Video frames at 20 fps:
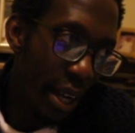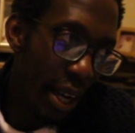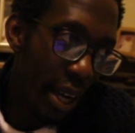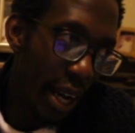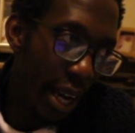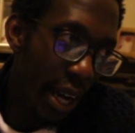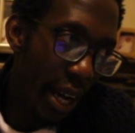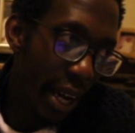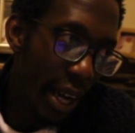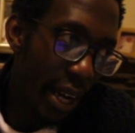
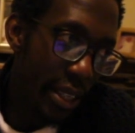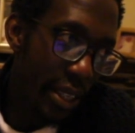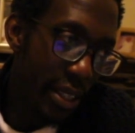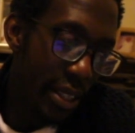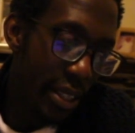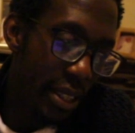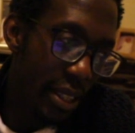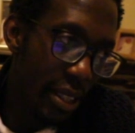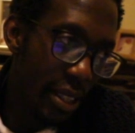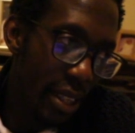And
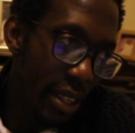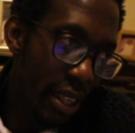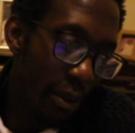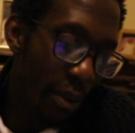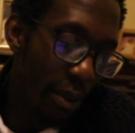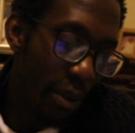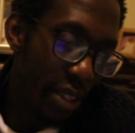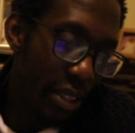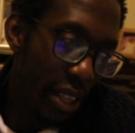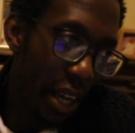it
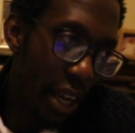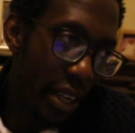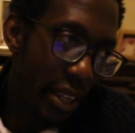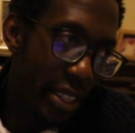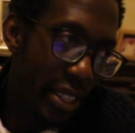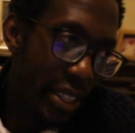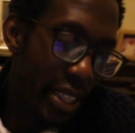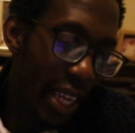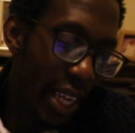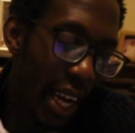was at a
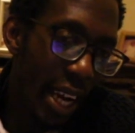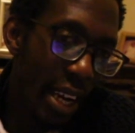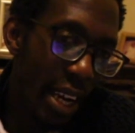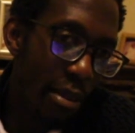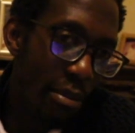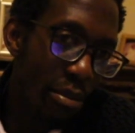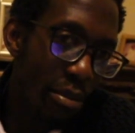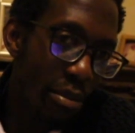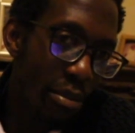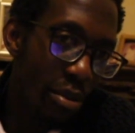
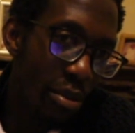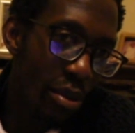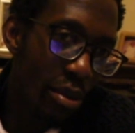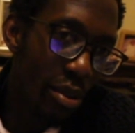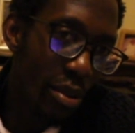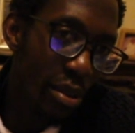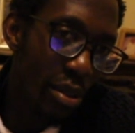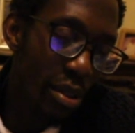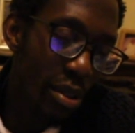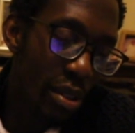time,
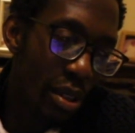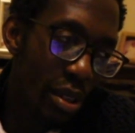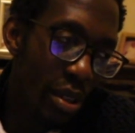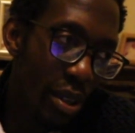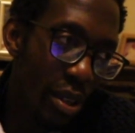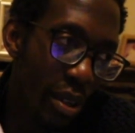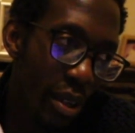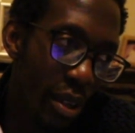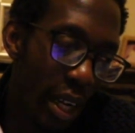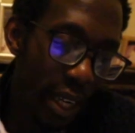
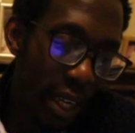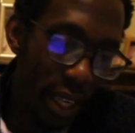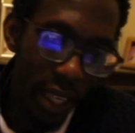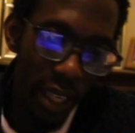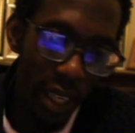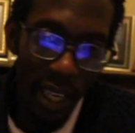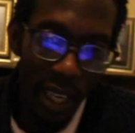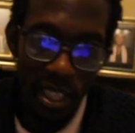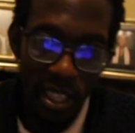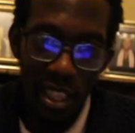and I can
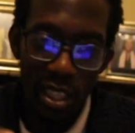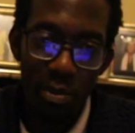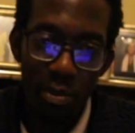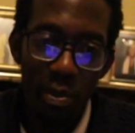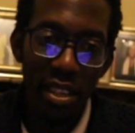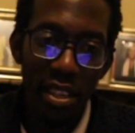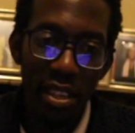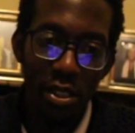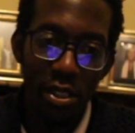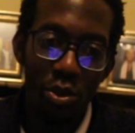actually
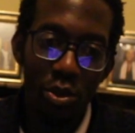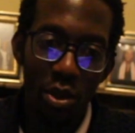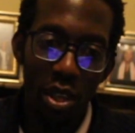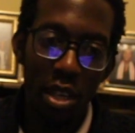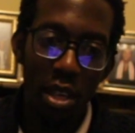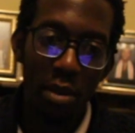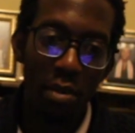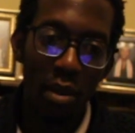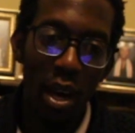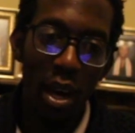explain the
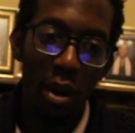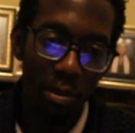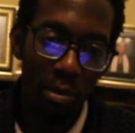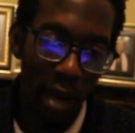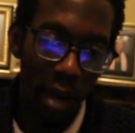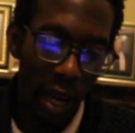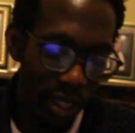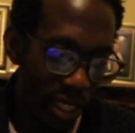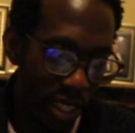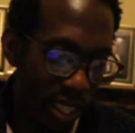dream. I'm
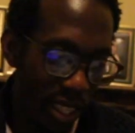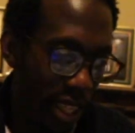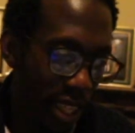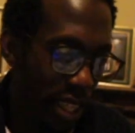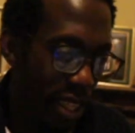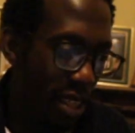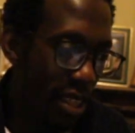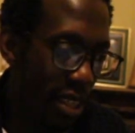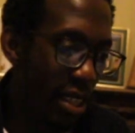actually.